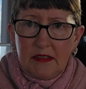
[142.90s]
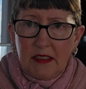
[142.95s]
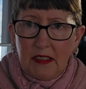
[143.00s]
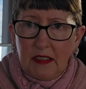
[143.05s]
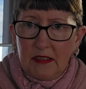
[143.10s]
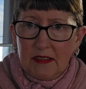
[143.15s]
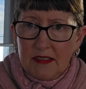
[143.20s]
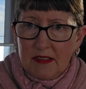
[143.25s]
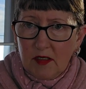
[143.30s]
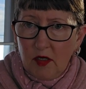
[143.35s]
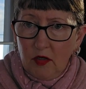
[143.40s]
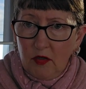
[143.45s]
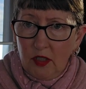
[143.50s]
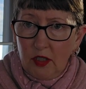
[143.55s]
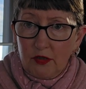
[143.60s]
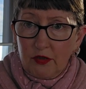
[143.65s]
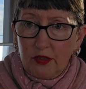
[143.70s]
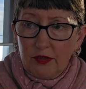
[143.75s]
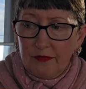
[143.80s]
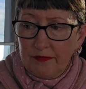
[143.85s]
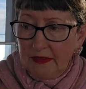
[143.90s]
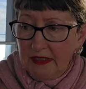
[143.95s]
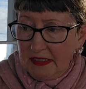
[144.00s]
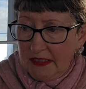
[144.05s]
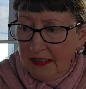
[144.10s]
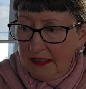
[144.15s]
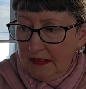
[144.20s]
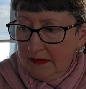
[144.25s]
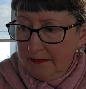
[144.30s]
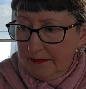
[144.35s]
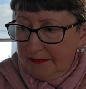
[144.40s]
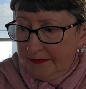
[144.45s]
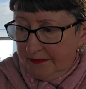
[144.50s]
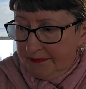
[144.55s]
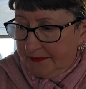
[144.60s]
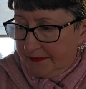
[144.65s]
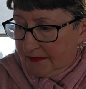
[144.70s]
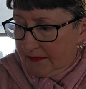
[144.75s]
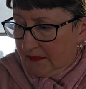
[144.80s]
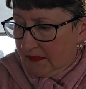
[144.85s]
uh, solo career
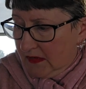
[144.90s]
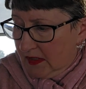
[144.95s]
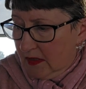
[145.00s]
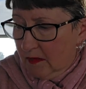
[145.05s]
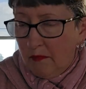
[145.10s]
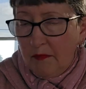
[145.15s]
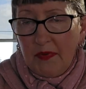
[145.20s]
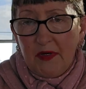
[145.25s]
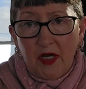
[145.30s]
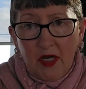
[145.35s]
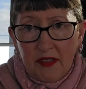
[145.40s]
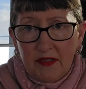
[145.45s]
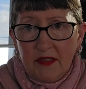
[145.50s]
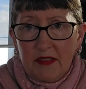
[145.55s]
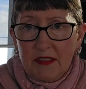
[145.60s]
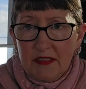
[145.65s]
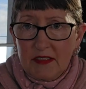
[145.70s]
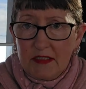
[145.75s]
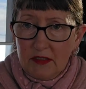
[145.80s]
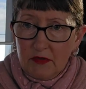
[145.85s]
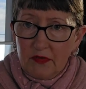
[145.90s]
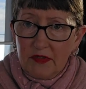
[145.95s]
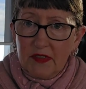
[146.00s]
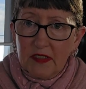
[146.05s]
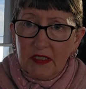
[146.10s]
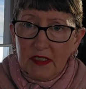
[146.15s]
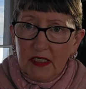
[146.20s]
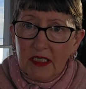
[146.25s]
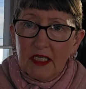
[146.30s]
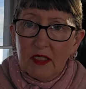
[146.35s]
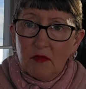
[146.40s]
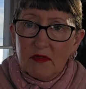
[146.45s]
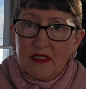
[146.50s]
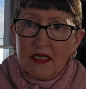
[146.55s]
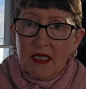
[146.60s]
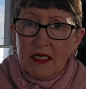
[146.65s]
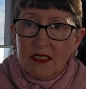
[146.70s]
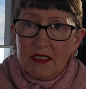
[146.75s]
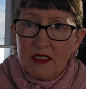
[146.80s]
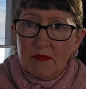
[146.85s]
but I still think he was
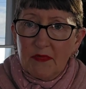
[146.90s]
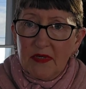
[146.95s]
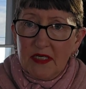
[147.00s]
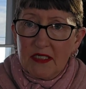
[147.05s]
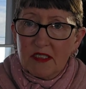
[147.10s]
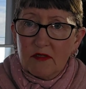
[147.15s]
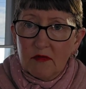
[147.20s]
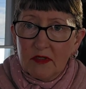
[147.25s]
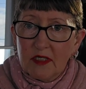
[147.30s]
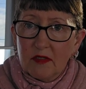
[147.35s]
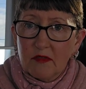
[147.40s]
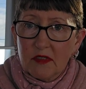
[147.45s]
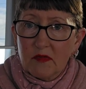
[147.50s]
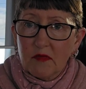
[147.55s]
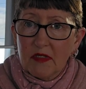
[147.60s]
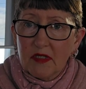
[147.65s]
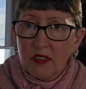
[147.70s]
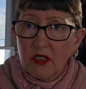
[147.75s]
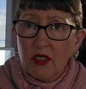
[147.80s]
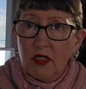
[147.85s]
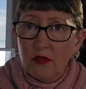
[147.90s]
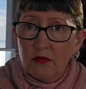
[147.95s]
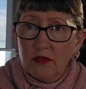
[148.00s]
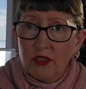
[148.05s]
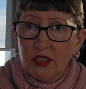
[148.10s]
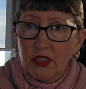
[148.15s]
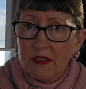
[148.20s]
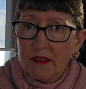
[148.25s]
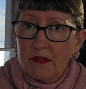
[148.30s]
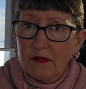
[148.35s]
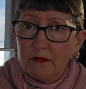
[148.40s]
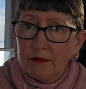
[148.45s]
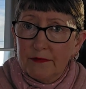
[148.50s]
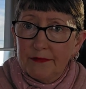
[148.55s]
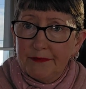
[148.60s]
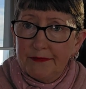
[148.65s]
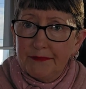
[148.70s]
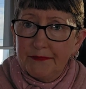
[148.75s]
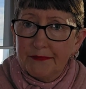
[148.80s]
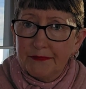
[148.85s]
at his best when he was with Cold Chisel.
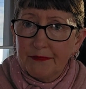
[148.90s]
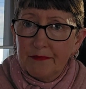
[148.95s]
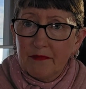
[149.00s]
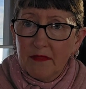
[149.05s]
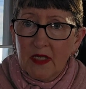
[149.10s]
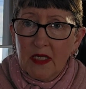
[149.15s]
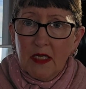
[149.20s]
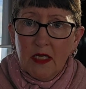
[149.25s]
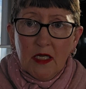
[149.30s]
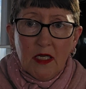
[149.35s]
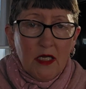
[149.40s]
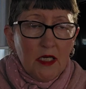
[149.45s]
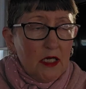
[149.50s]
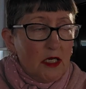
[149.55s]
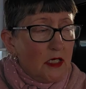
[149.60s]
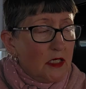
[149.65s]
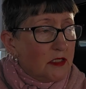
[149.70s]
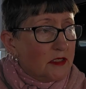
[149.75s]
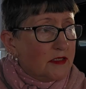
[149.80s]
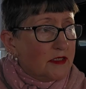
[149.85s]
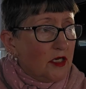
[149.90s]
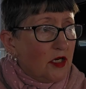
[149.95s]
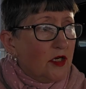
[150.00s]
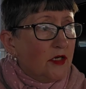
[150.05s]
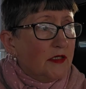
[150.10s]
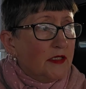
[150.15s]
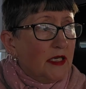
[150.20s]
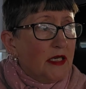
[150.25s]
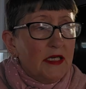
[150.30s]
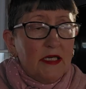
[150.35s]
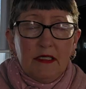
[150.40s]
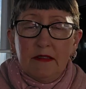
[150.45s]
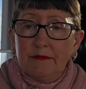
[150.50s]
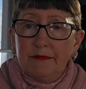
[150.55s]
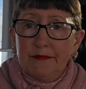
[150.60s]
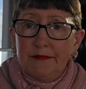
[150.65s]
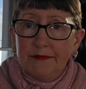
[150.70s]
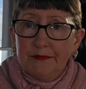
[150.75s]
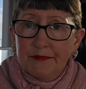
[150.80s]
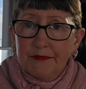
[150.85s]
So yeah,
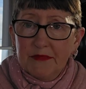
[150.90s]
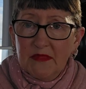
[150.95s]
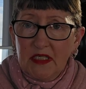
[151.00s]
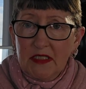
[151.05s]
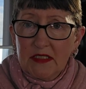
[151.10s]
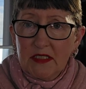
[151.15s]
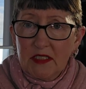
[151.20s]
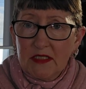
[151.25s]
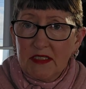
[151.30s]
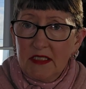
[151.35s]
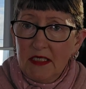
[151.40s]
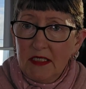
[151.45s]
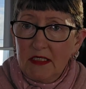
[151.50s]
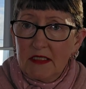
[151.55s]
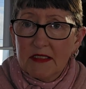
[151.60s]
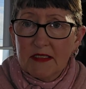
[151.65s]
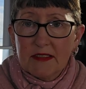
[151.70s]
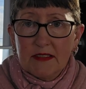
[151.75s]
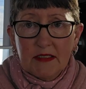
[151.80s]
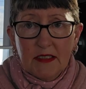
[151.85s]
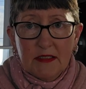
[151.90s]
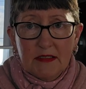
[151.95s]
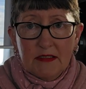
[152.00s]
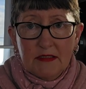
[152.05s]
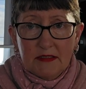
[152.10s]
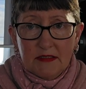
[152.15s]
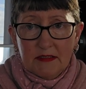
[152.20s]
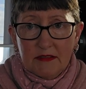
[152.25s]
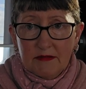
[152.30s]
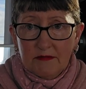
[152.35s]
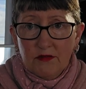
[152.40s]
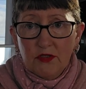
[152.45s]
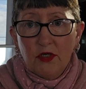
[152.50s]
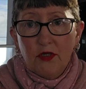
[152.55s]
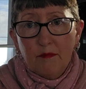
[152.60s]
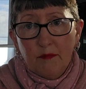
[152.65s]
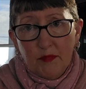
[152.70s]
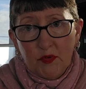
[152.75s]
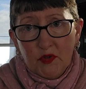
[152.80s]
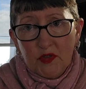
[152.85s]
as I said, it's it's
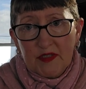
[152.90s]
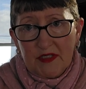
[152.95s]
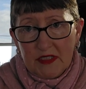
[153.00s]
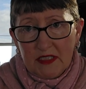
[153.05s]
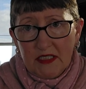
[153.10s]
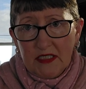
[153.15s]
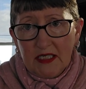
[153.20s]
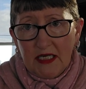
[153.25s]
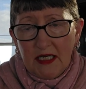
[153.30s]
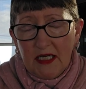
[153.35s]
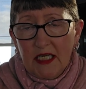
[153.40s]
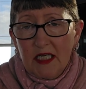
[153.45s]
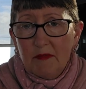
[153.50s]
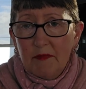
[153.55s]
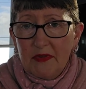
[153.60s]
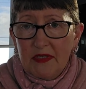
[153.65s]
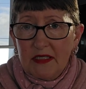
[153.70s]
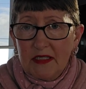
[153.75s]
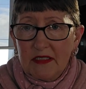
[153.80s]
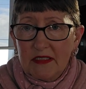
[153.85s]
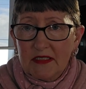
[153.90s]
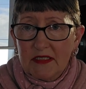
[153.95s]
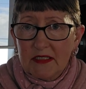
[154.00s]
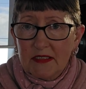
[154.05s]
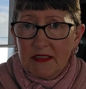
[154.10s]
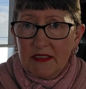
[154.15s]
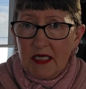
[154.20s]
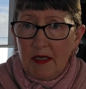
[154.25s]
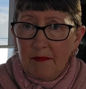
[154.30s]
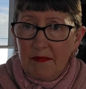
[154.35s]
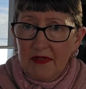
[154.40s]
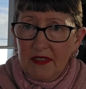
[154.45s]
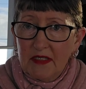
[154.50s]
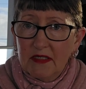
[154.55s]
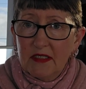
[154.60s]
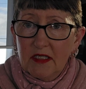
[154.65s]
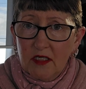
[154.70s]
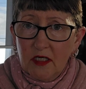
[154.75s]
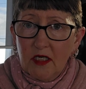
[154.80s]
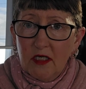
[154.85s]
not books today, but it's
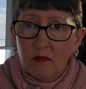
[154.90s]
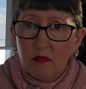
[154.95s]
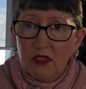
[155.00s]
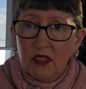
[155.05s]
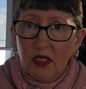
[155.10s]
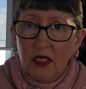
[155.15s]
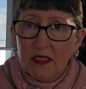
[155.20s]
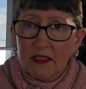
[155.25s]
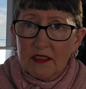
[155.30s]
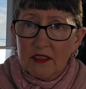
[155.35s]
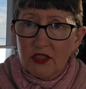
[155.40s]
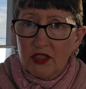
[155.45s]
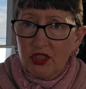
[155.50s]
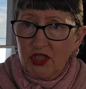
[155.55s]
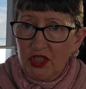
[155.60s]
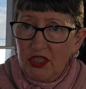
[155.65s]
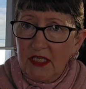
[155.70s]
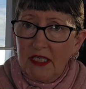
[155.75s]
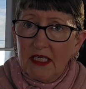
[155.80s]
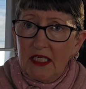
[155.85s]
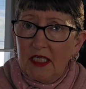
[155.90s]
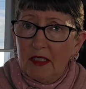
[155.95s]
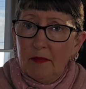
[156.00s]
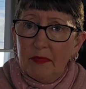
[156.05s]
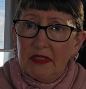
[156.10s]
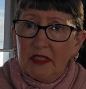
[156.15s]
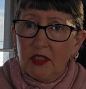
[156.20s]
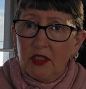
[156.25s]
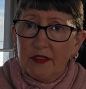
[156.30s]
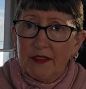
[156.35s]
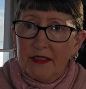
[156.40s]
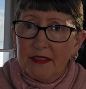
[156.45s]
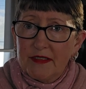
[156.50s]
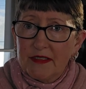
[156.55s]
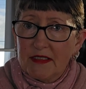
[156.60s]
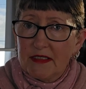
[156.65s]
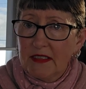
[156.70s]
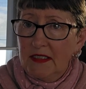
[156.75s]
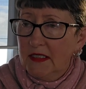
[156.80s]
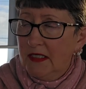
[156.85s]
something that I would like to share
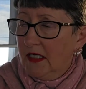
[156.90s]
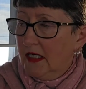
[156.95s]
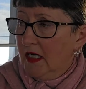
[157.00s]
because